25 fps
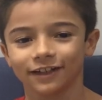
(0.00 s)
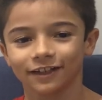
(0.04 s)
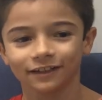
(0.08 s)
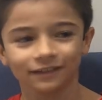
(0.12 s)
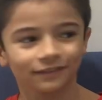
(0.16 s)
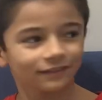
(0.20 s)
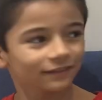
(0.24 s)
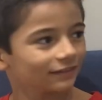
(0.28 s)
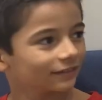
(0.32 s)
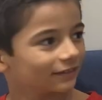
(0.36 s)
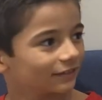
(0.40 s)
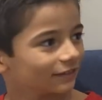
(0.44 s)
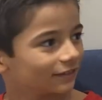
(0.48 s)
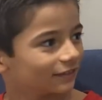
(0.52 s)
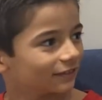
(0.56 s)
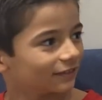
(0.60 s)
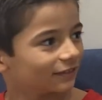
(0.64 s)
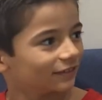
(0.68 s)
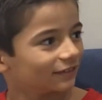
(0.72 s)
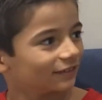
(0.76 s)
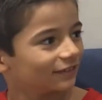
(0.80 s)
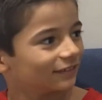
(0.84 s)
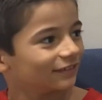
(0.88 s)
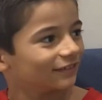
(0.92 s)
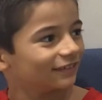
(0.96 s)

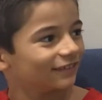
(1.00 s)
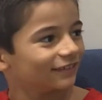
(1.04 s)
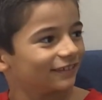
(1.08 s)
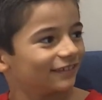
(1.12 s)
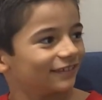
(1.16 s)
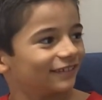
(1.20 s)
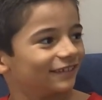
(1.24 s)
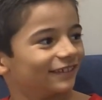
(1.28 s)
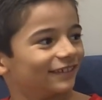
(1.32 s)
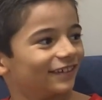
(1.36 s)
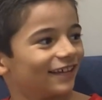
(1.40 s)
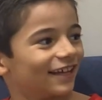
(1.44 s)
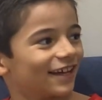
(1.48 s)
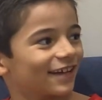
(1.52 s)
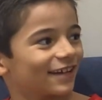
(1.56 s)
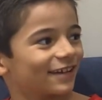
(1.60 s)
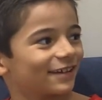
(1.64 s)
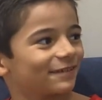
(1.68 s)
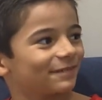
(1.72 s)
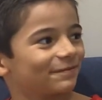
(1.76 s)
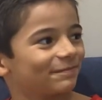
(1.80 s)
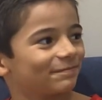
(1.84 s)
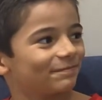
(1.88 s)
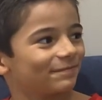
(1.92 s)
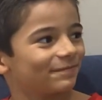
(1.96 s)

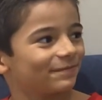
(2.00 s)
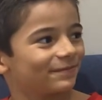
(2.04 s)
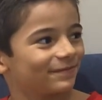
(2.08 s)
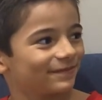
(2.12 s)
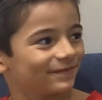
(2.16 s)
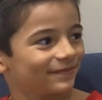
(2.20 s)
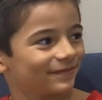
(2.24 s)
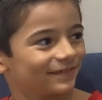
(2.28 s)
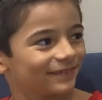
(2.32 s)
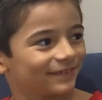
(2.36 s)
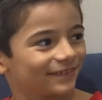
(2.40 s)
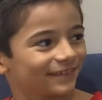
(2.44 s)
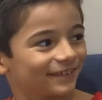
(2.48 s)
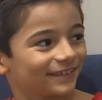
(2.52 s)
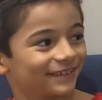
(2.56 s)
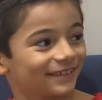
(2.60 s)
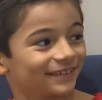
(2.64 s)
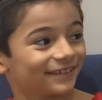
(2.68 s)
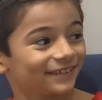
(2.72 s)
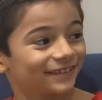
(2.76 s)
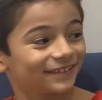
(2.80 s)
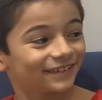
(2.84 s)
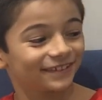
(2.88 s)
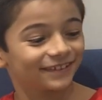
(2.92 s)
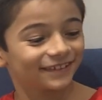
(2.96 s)

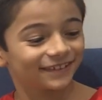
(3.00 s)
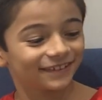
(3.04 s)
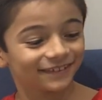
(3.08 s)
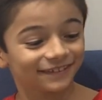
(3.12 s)
[no speech]